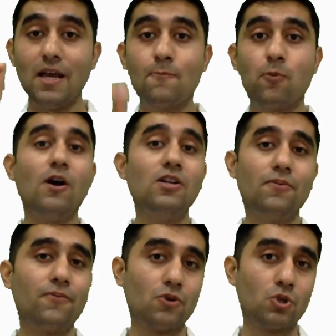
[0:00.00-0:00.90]
employees
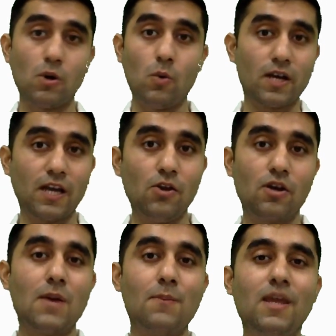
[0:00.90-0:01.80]
of yours who are working in
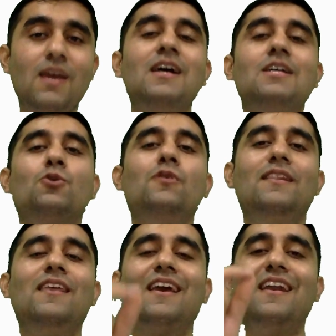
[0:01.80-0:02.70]
your company so
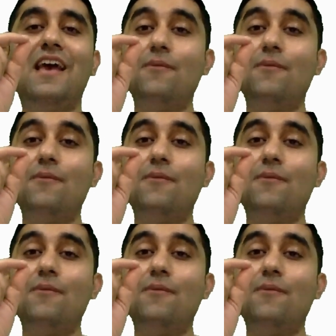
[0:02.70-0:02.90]
that they can,